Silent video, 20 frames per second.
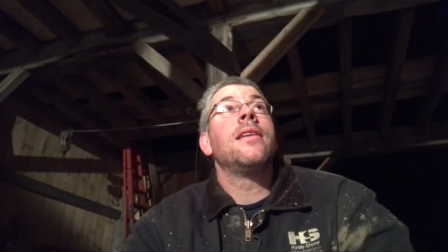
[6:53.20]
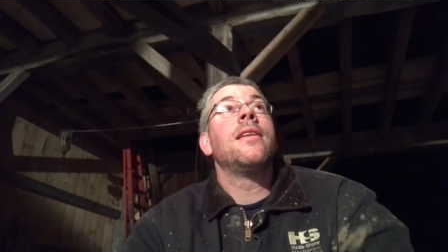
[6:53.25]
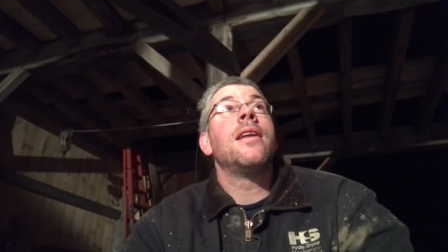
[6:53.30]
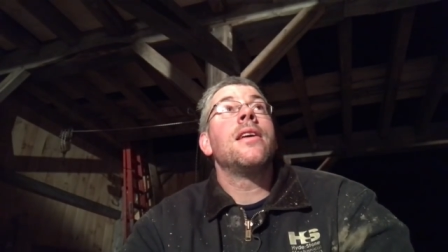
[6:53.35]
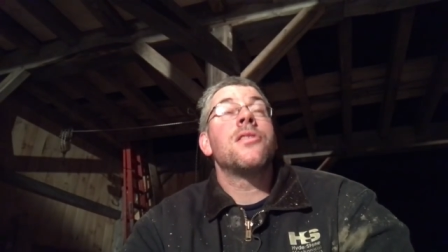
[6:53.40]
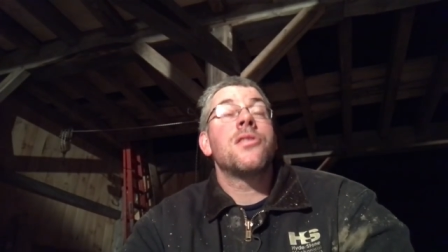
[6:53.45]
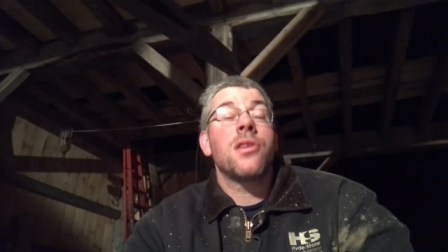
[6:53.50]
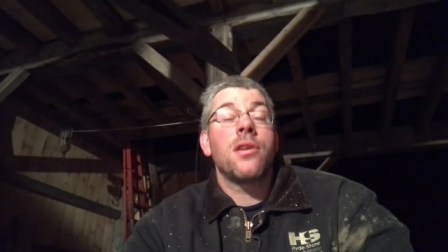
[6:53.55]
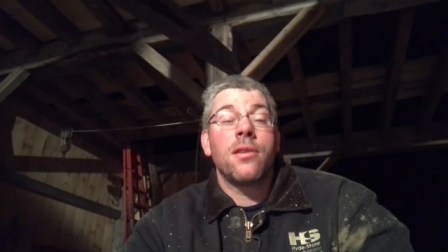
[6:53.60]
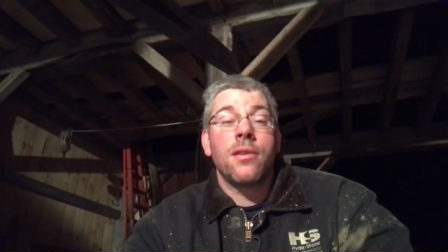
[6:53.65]

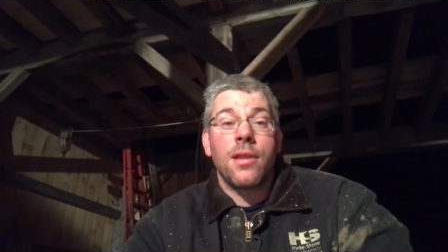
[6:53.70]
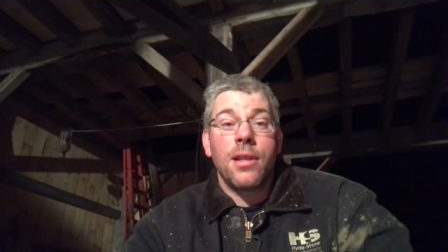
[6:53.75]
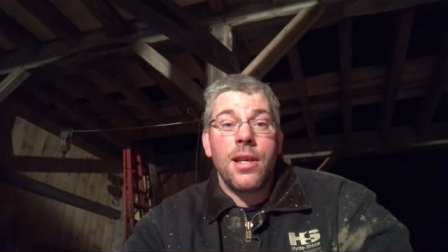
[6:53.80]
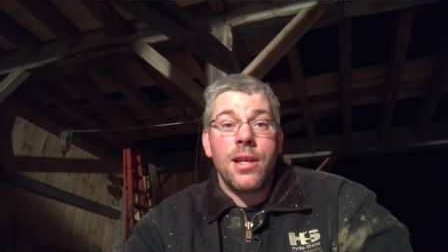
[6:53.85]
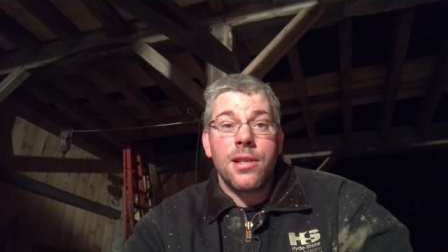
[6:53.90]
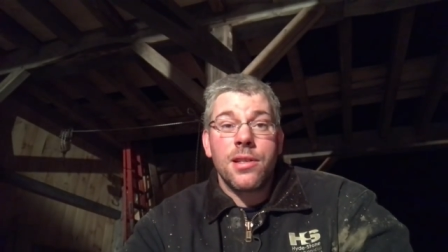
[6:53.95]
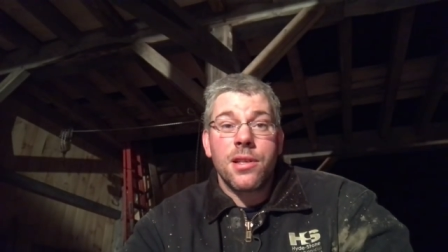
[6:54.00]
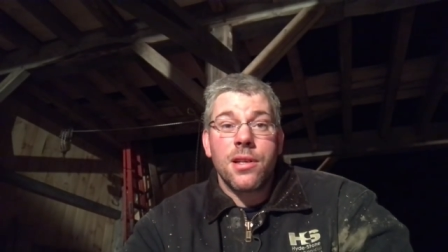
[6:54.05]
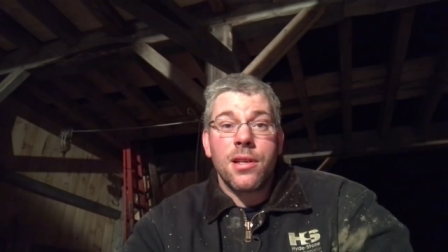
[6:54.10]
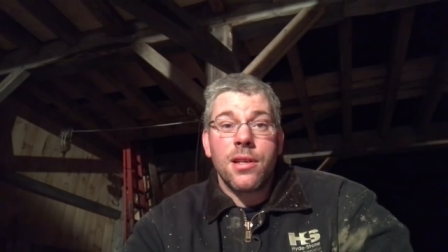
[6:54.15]
This certainly
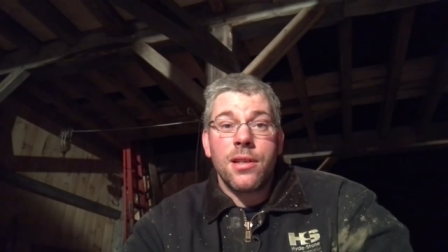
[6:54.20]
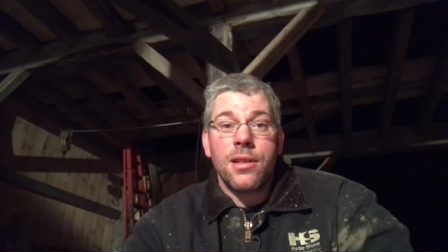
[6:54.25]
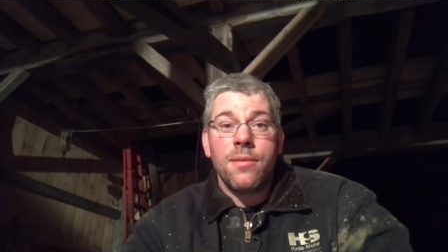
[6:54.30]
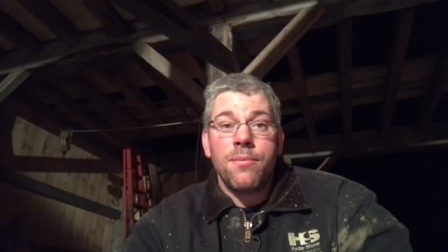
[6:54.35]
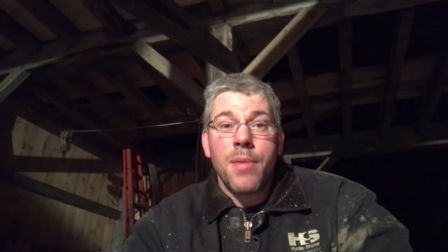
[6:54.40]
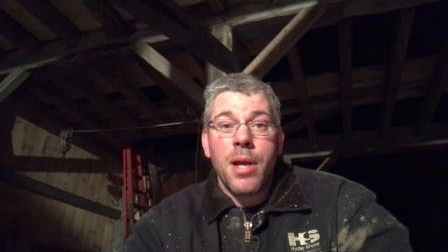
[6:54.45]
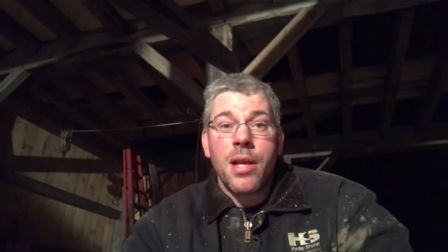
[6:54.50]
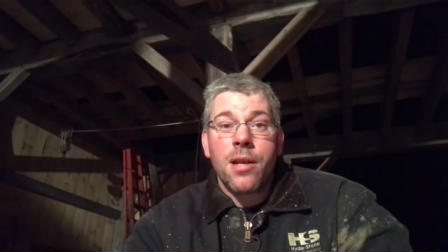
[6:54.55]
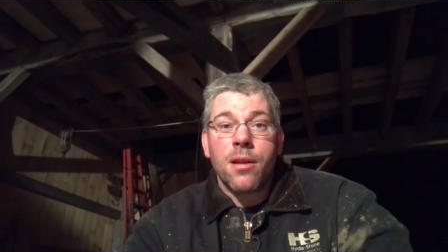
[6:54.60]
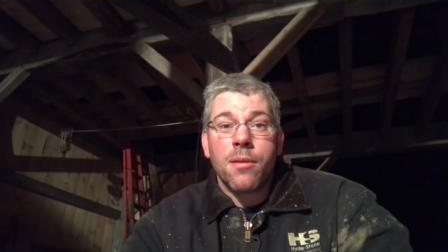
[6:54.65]
isn't a
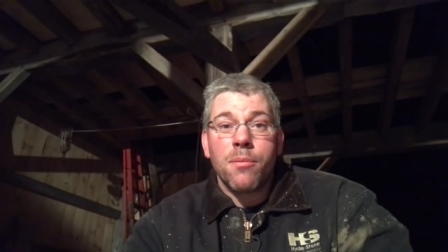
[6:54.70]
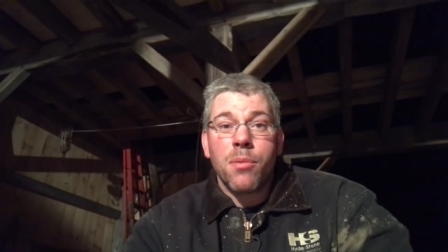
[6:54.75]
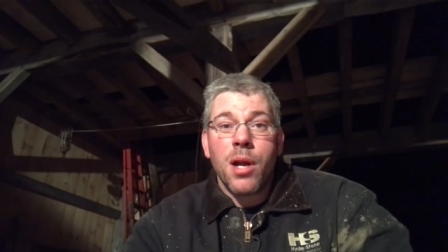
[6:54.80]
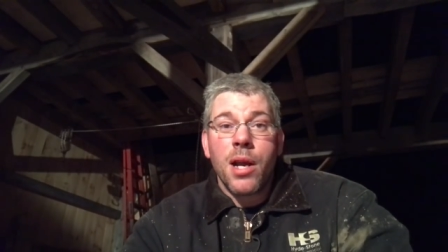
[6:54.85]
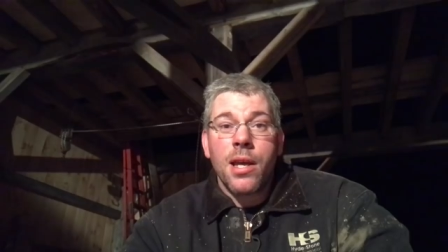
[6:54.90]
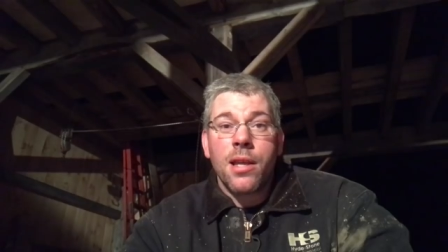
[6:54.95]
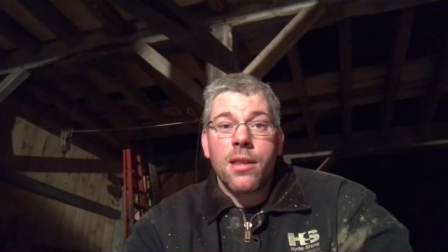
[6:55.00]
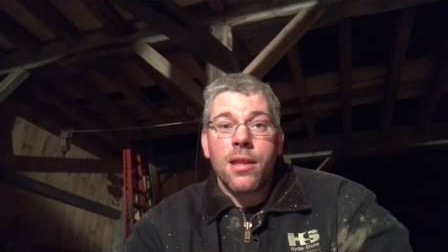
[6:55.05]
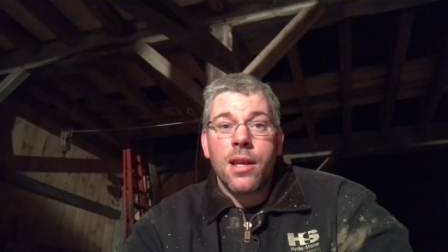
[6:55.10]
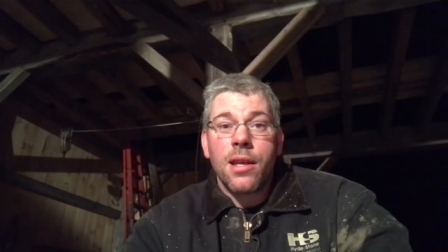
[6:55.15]
make or
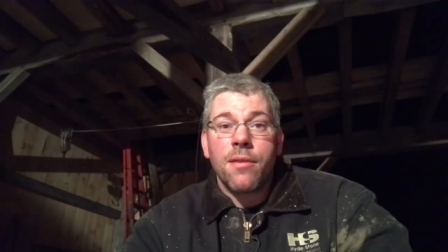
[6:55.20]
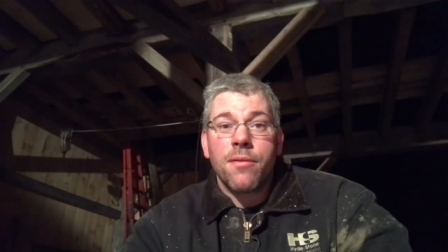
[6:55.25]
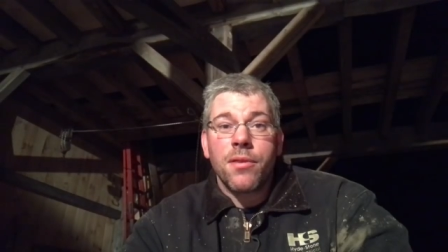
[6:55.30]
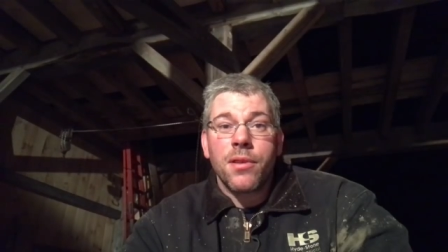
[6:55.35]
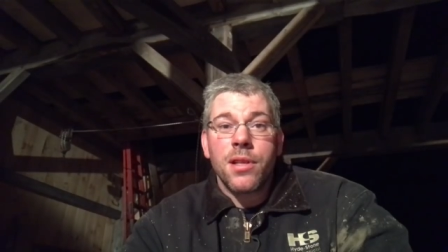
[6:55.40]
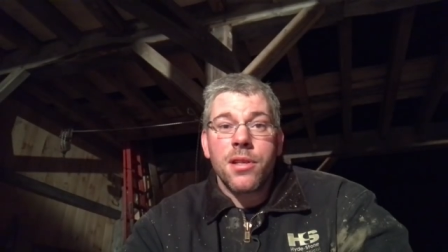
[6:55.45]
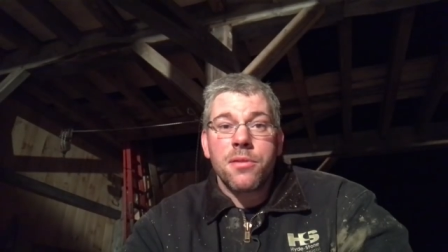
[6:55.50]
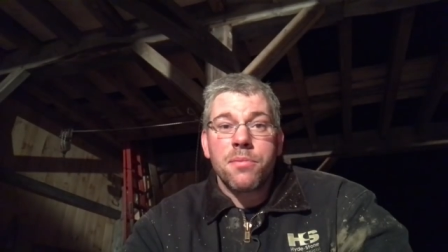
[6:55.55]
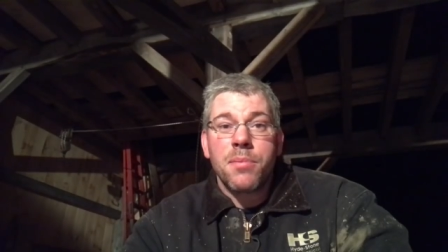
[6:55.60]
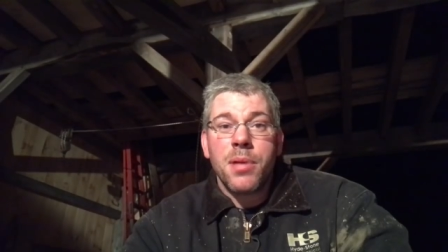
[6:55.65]
break thing
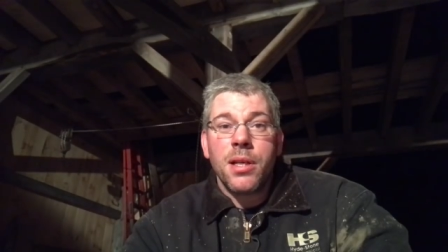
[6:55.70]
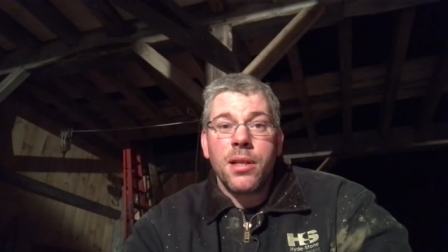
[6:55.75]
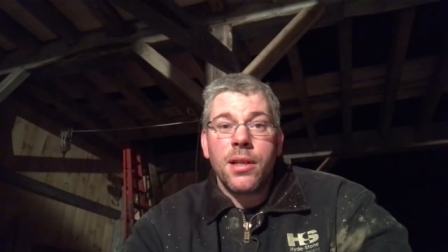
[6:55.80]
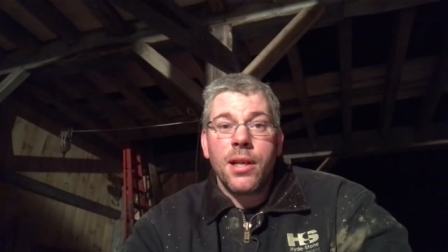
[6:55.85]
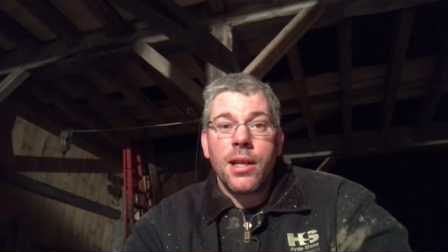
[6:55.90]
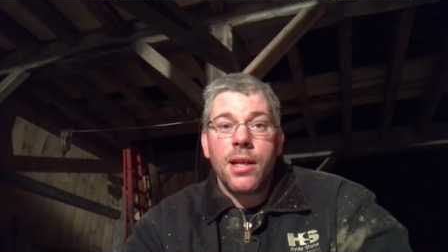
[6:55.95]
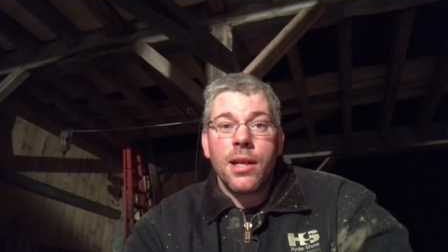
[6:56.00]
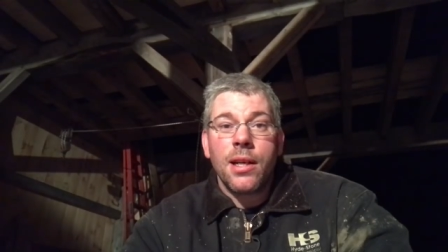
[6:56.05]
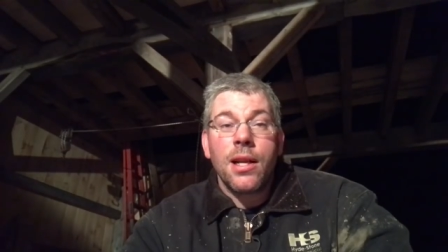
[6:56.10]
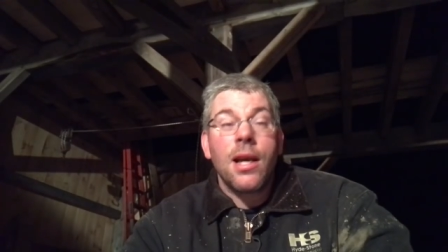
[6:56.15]
for this building,